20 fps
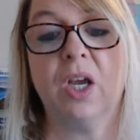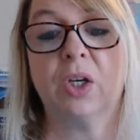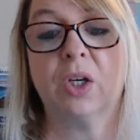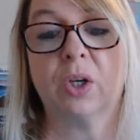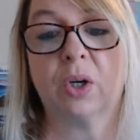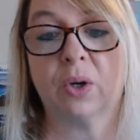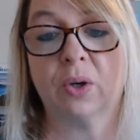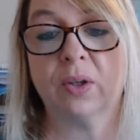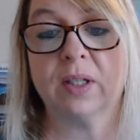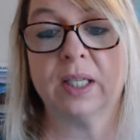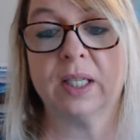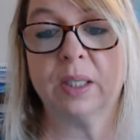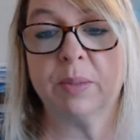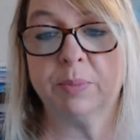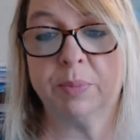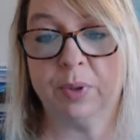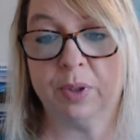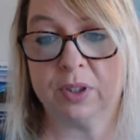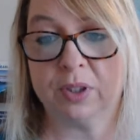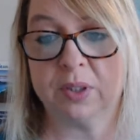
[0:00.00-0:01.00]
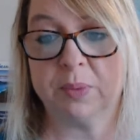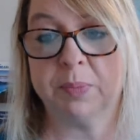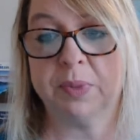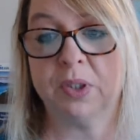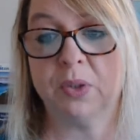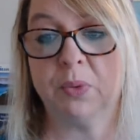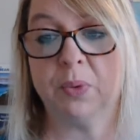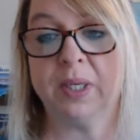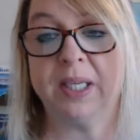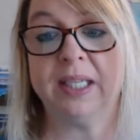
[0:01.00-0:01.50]
currently booked
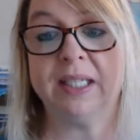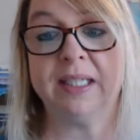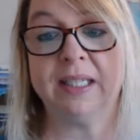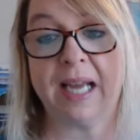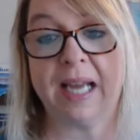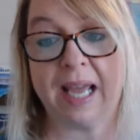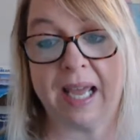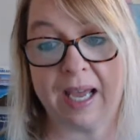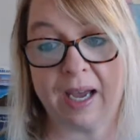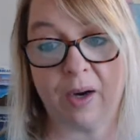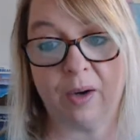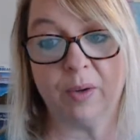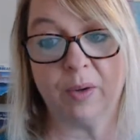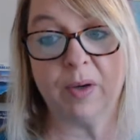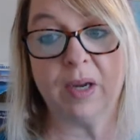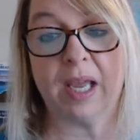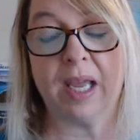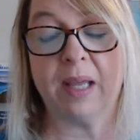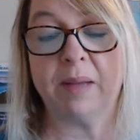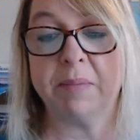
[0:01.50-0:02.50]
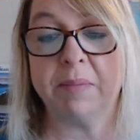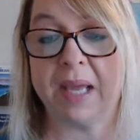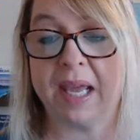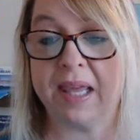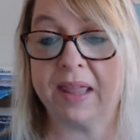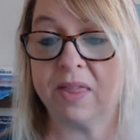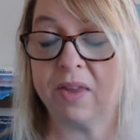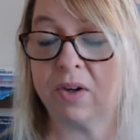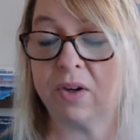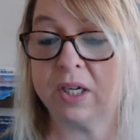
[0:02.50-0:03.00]
between now and
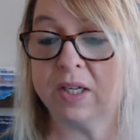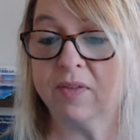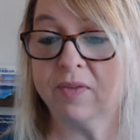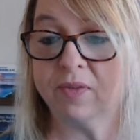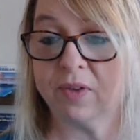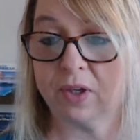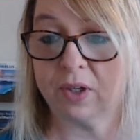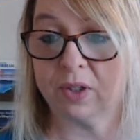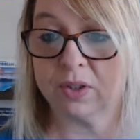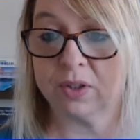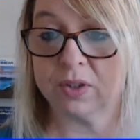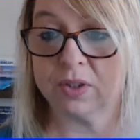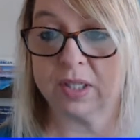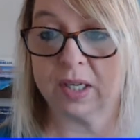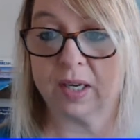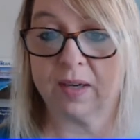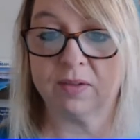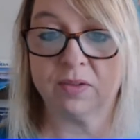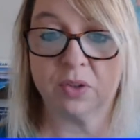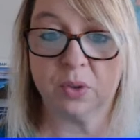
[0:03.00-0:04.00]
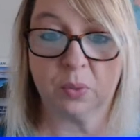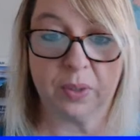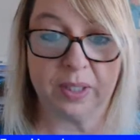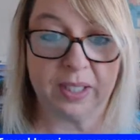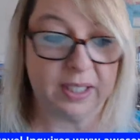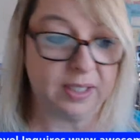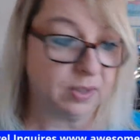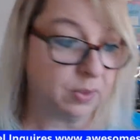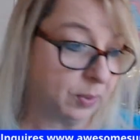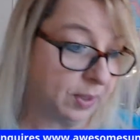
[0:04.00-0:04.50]
May 31st of
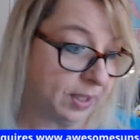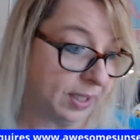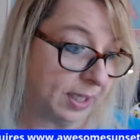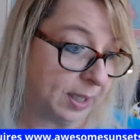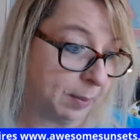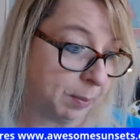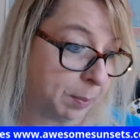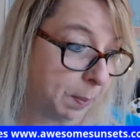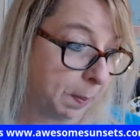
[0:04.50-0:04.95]
2020.